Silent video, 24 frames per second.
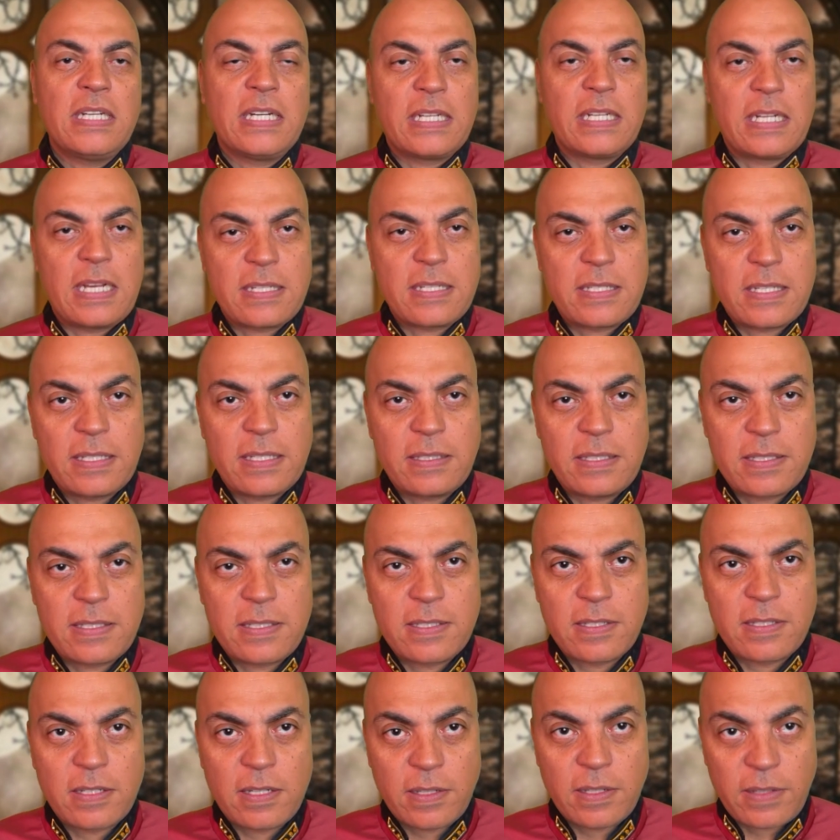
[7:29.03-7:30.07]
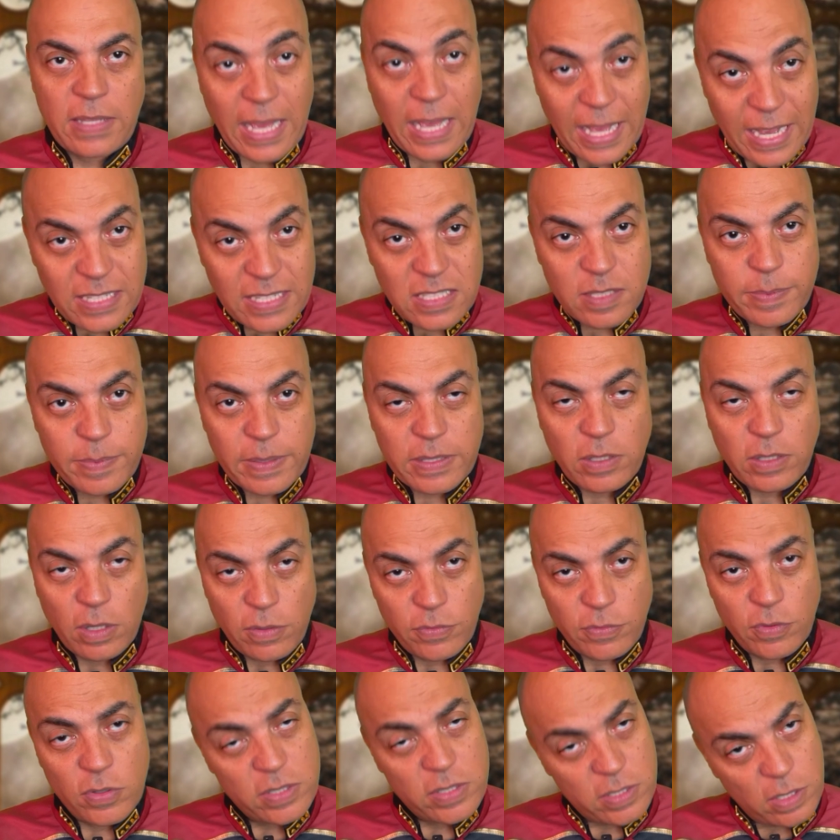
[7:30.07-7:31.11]
And I said, this is another aspect
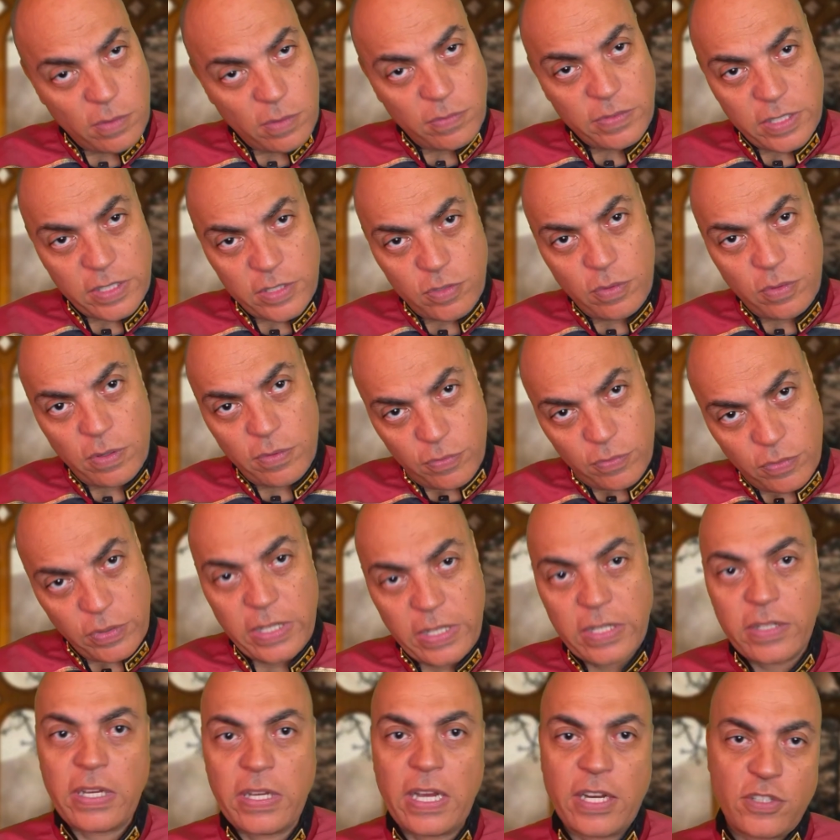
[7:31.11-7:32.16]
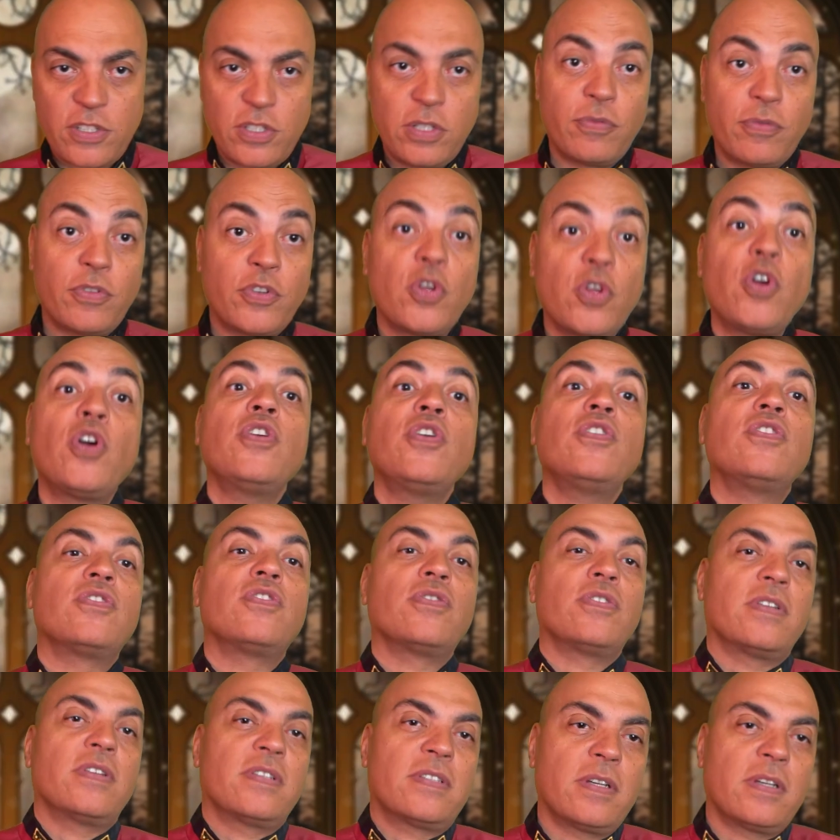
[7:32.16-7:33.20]
of yourself that you have freed to actually return
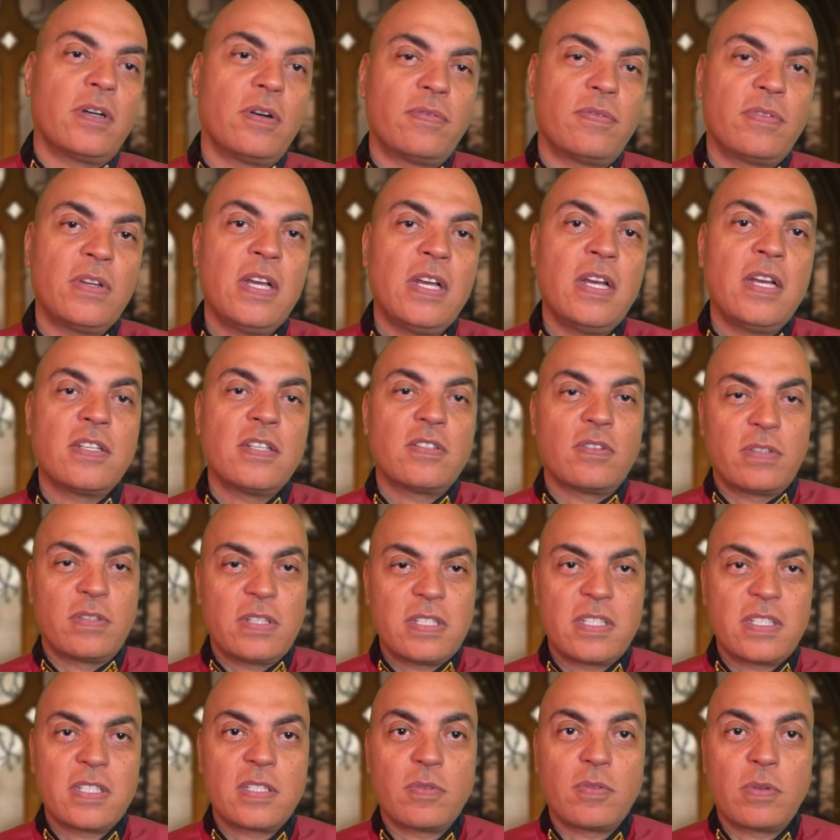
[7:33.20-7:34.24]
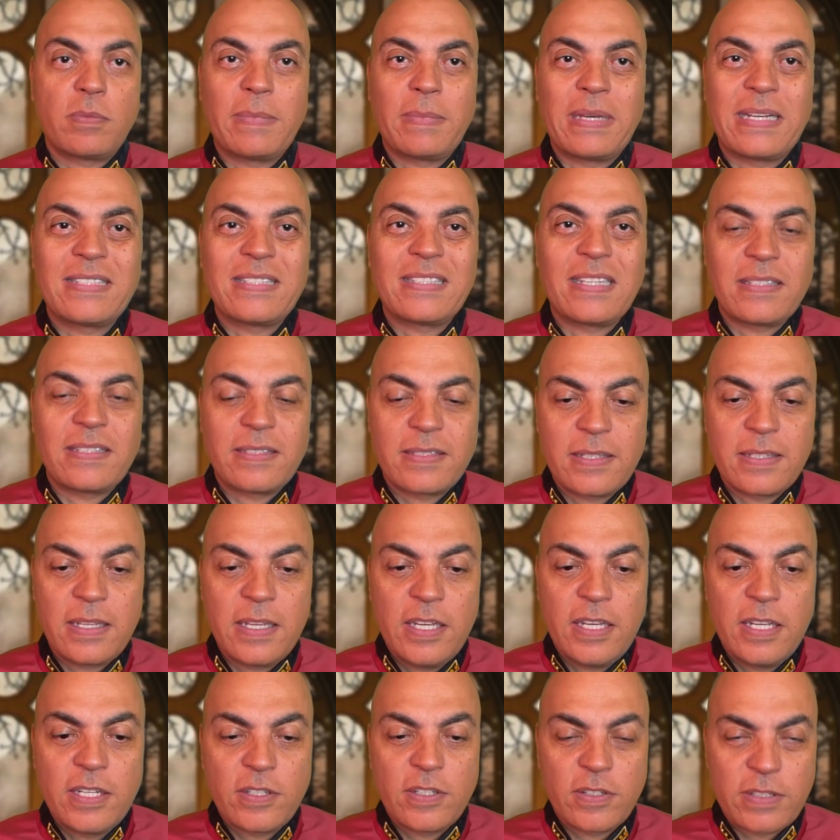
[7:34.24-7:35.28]
to yourself. So this is what makes sense
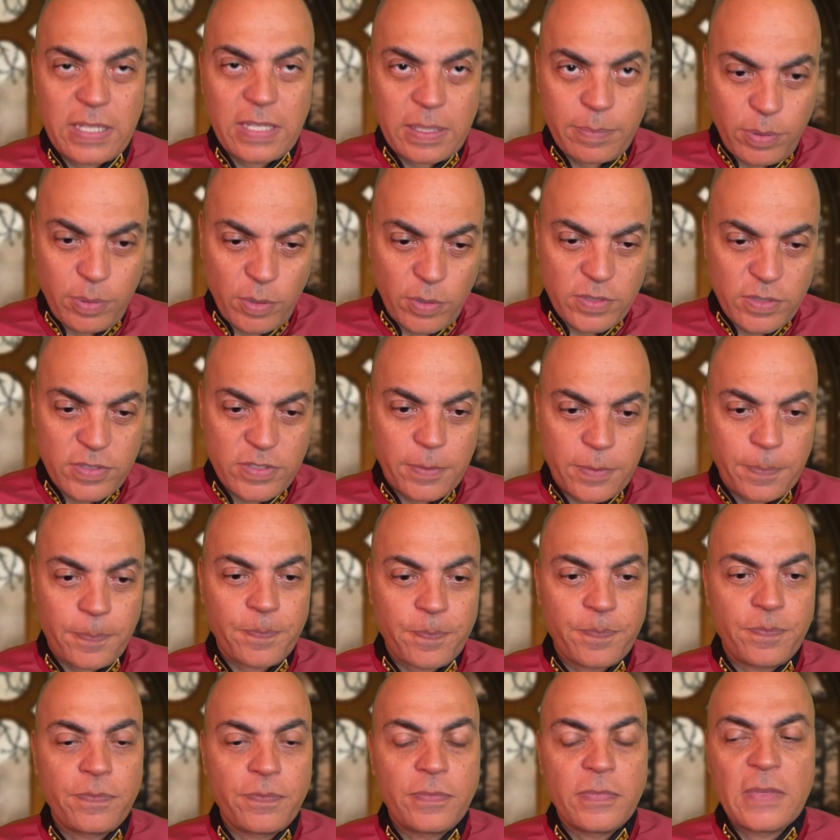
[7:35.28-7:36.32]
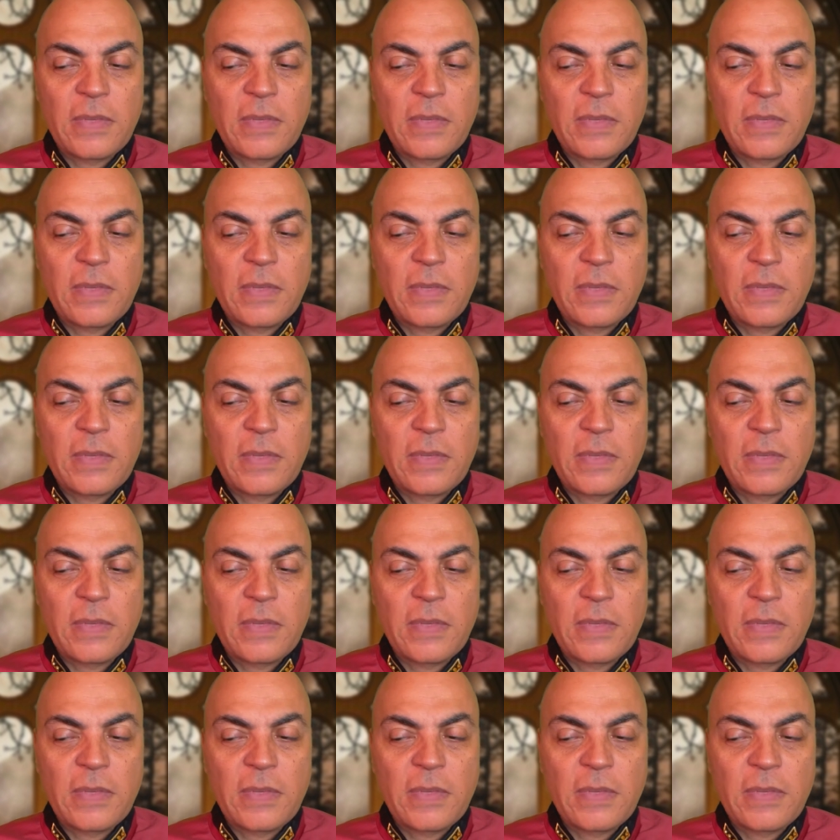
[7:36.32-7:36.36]
to that person.